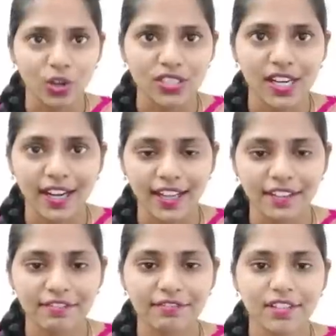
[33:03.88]
lost their
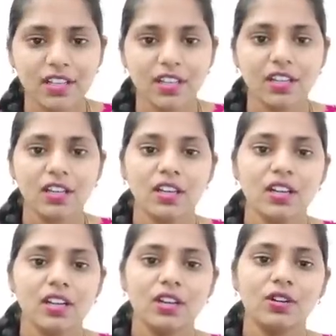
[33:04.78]
life.
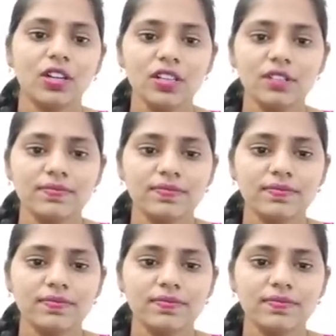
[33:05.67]
Okay.